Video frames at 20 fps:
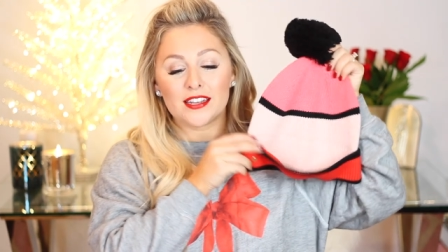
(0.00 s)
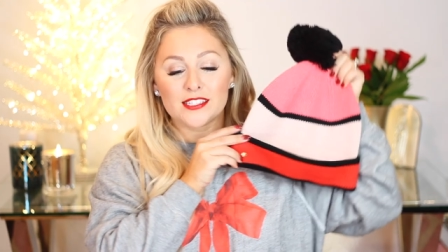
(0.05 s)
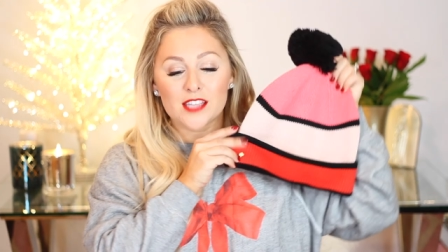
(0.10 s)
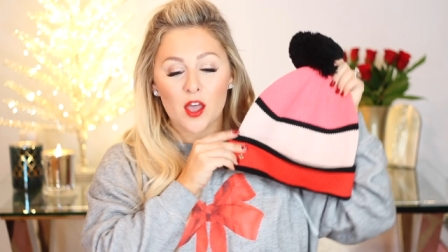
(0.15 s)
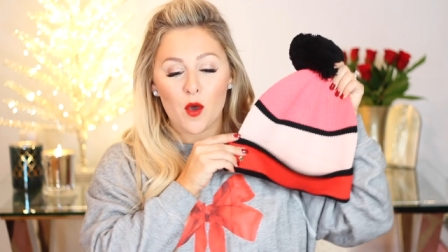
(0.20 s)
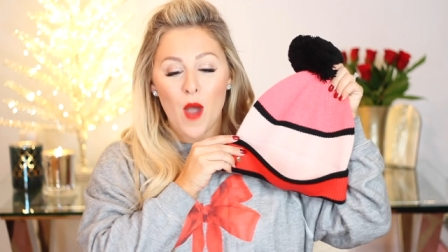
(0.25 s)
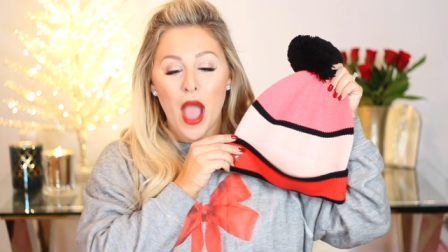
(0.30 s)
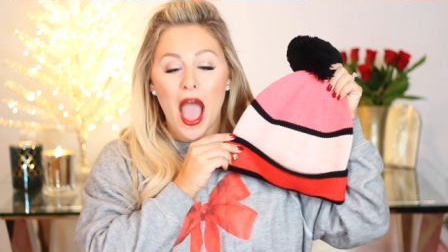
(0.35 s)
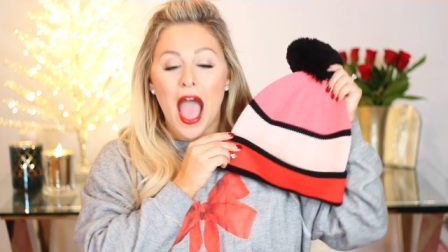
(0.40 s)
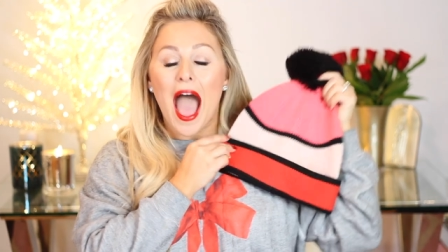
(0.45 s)

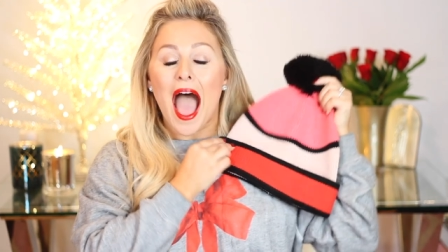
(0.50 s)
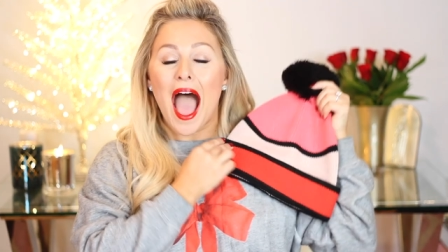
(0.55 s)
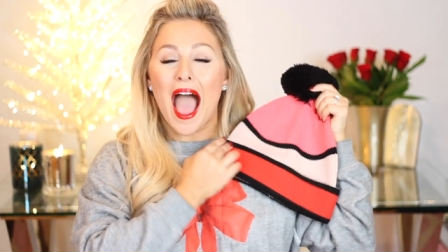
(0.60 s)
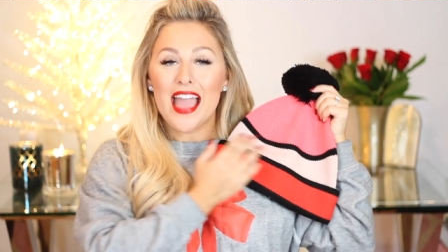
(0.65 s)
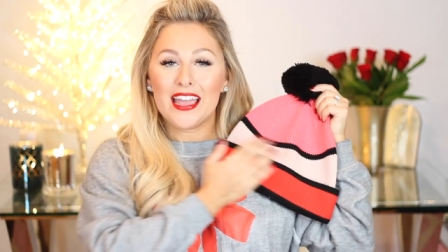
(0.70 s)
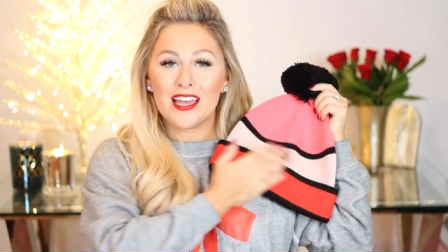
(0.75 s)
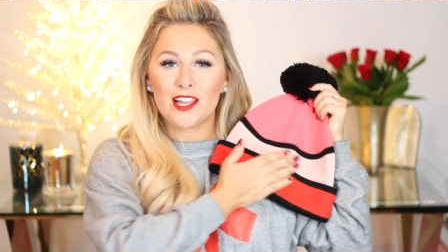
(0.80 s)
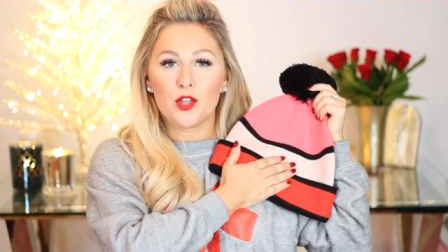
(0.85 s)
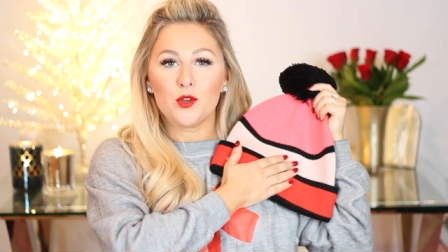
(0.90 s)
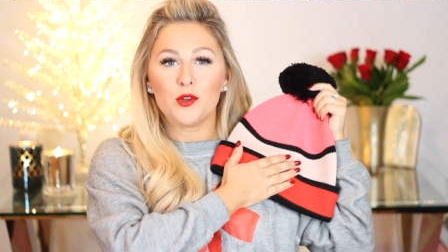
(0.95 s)
So
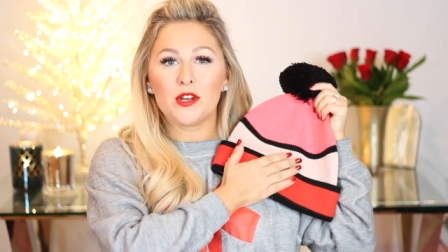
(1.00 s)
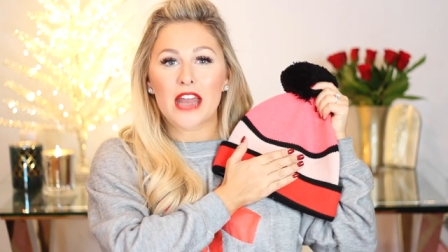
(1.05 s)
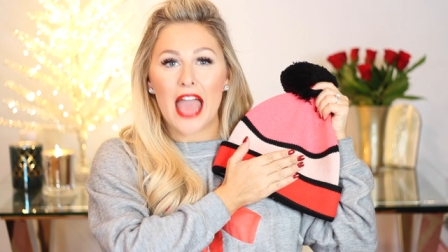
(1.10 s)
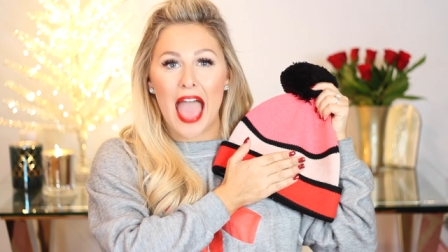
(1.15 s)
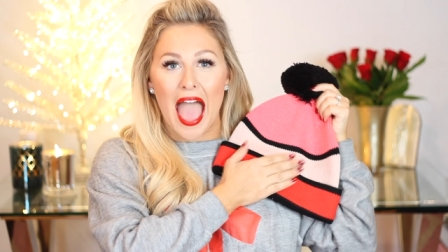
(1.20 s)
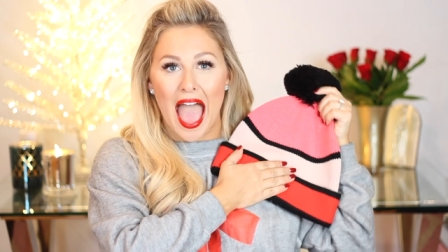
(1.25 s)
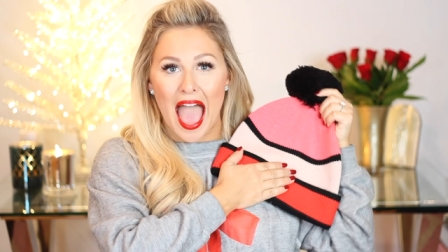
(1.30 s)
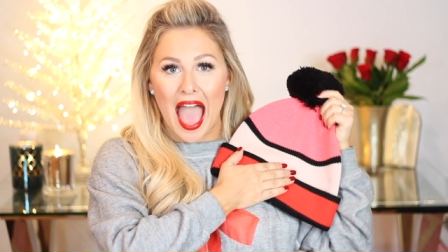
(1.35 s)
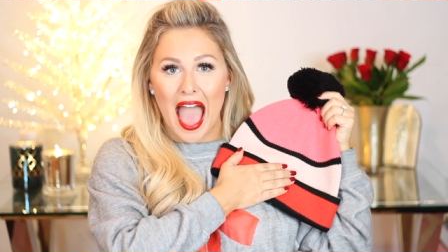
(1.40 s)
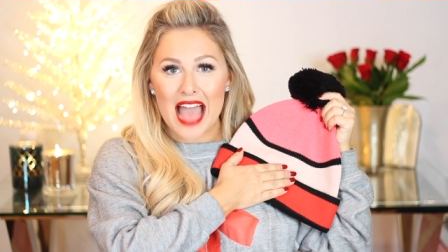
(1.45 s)
I included a
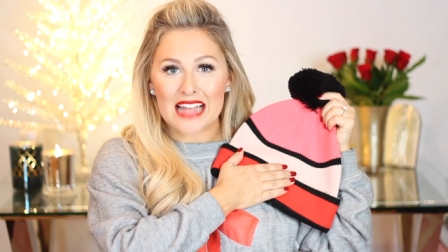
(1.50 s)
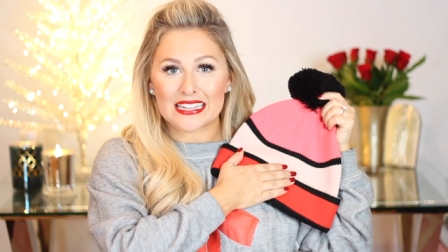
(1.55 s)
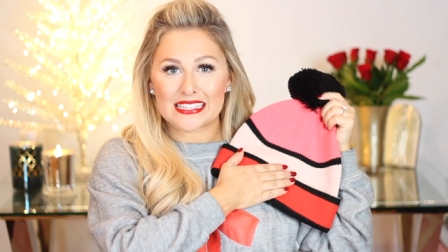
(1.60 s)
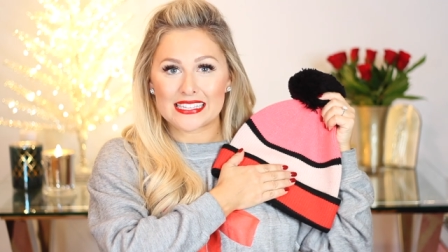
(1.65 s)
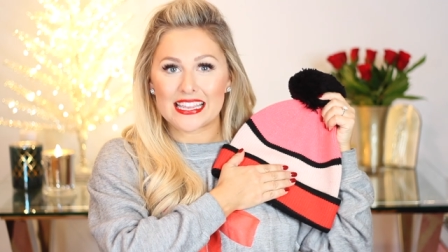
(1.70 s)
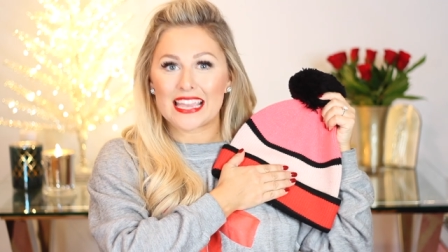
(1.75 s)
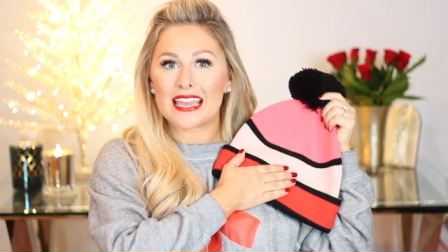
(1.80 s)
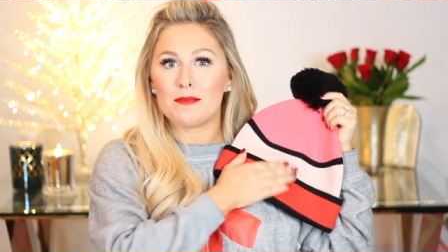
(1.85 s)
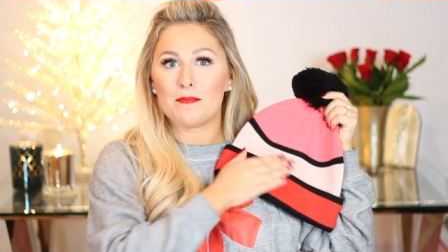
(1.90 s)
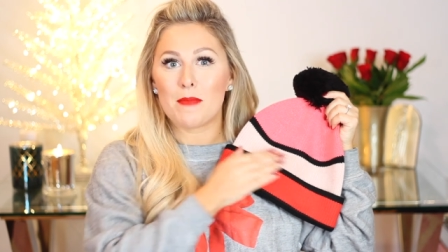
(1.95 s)
hat
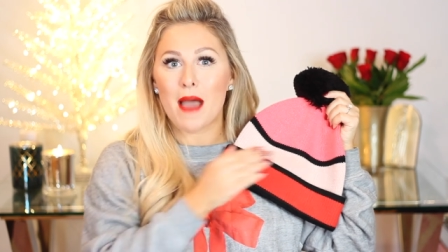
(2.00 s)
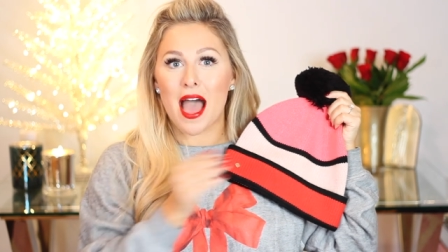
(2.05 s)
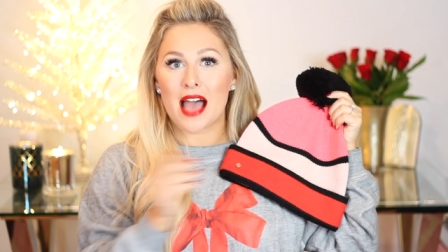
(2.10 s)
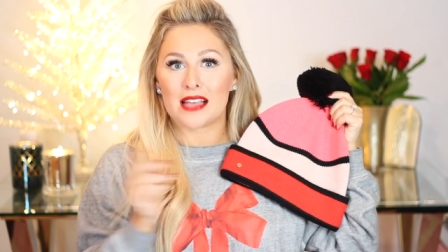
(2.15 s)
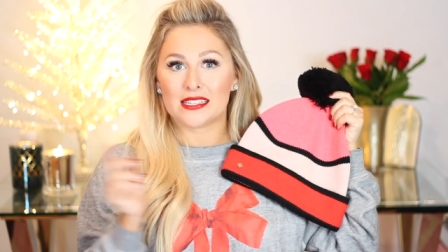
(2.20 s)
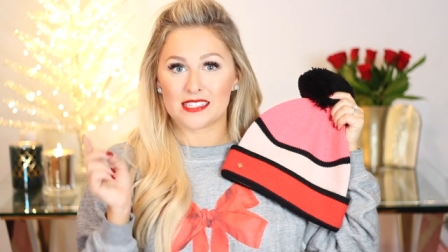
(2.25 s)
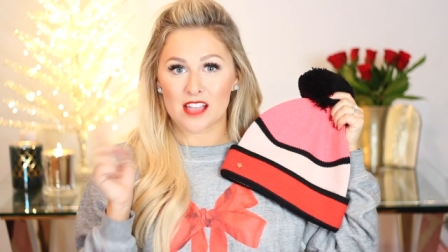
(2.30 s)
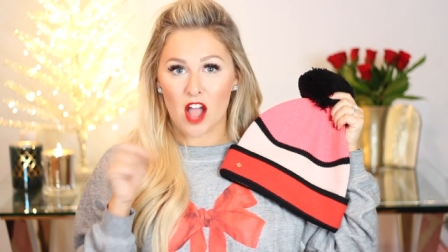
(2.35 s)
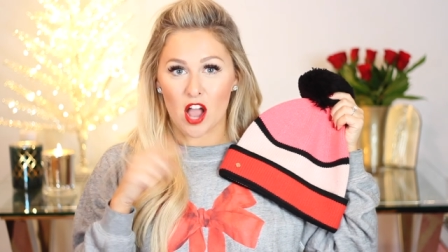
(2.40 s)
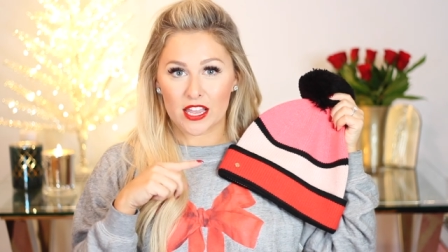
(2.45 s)
in my
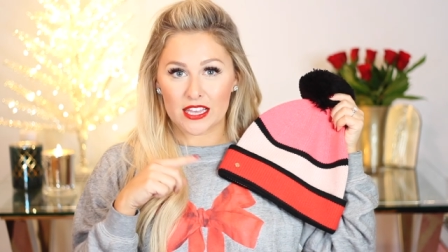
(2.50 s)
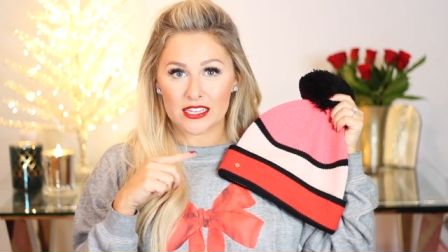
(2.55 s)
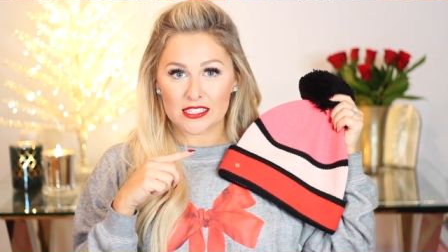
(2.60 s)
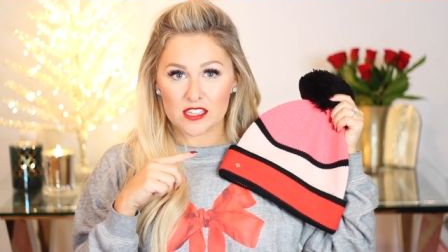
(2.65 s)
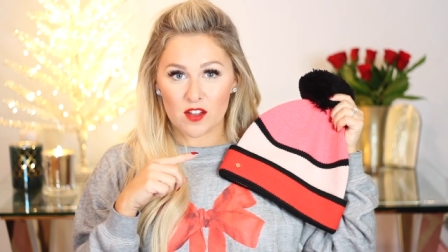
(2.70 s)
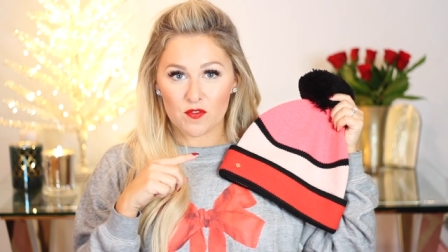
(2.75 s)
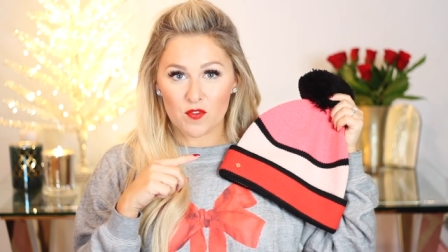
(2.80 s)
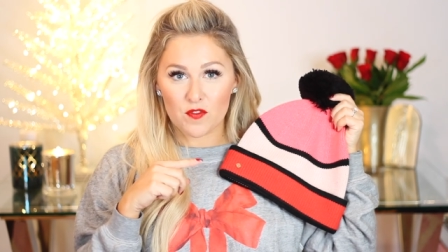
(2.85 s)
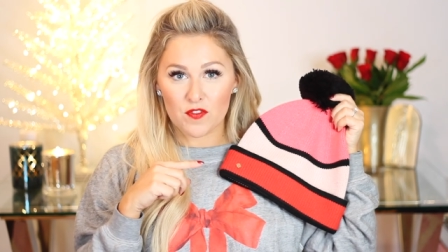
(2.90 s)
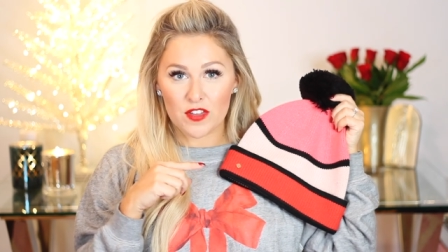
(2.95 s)
stocking
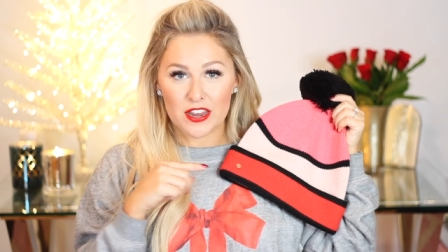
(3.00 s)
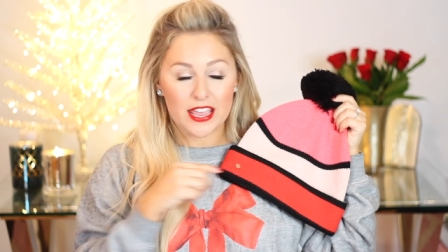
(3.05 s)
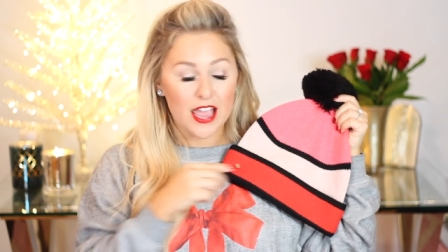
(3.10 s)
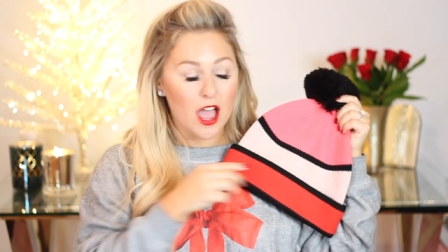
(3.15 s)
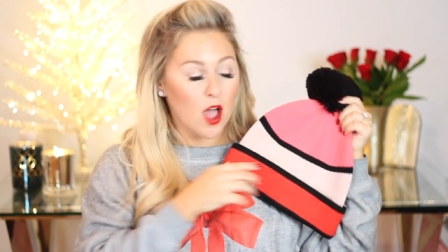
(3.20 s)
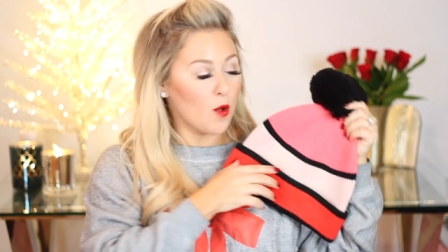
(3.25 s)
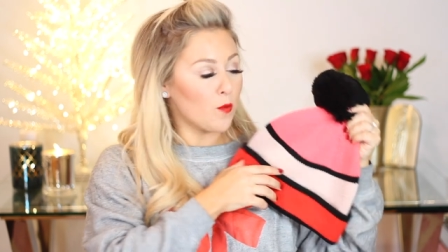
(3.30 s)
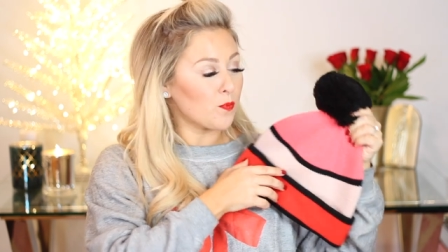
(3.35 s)
stuffer video,